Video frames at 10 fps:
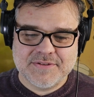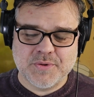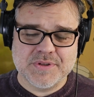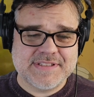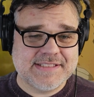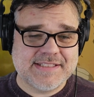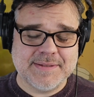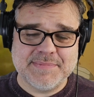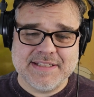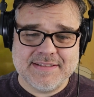course, it's
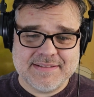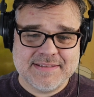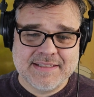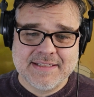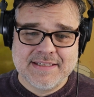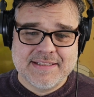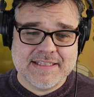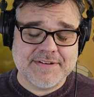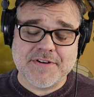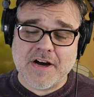something
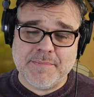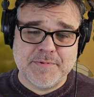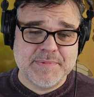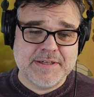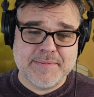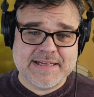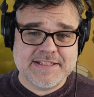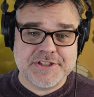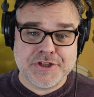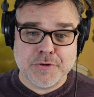that I've complimented about
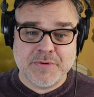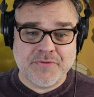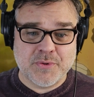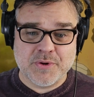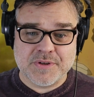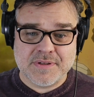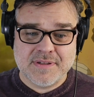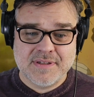this show before.